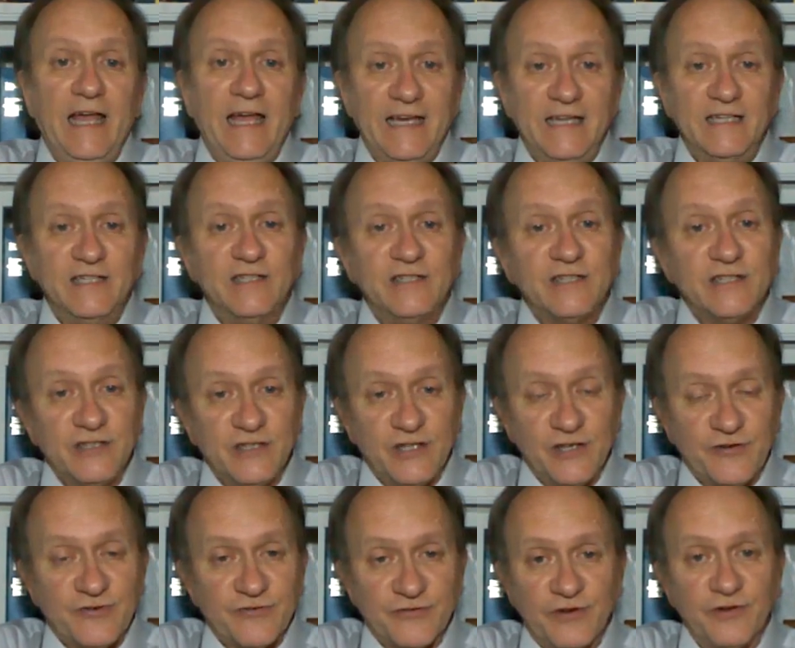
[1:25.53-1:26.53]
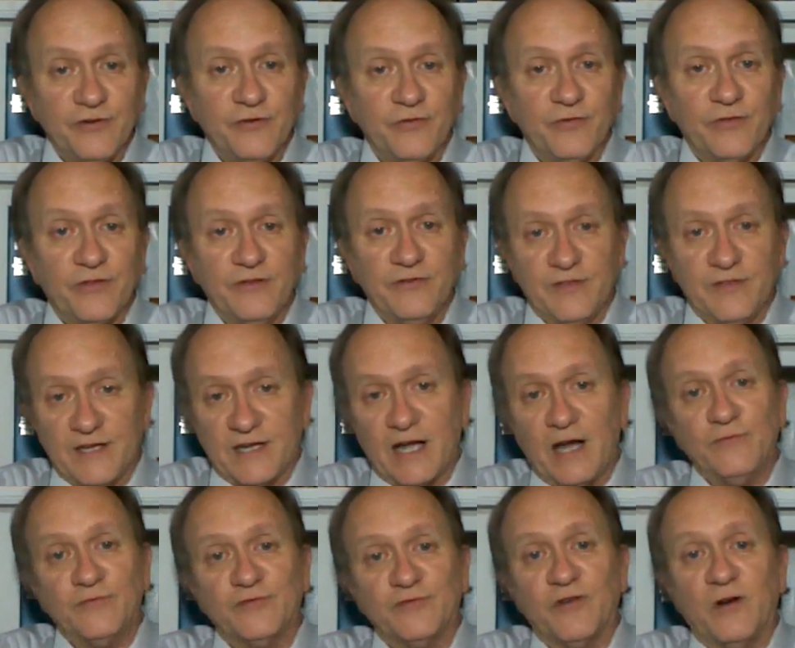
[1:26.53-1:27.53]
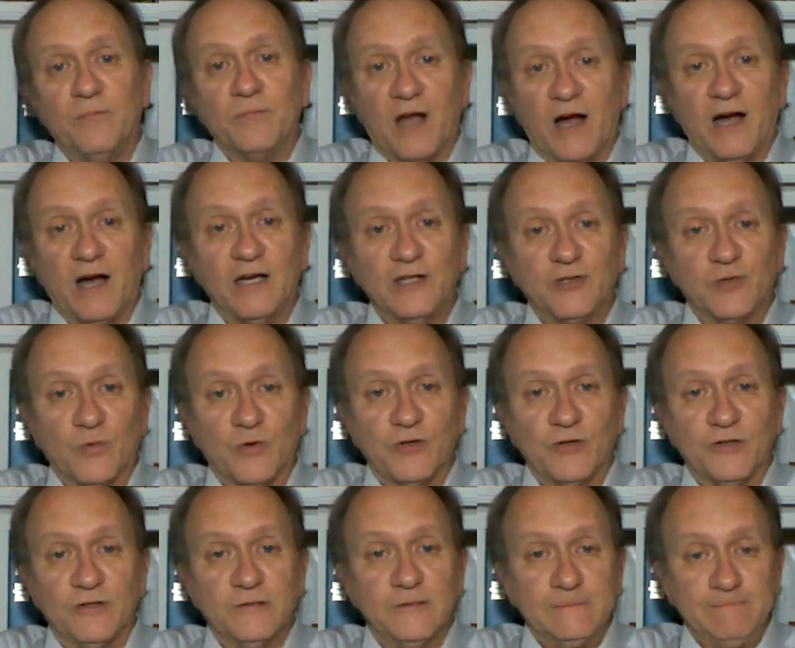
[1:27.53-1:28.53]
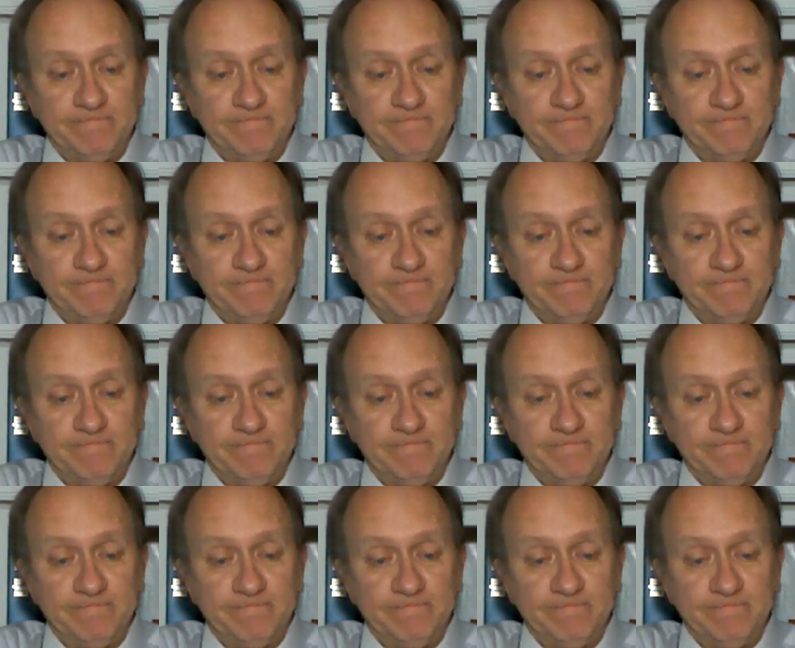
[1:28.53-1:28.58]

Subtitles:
is the truth that comes from God's word.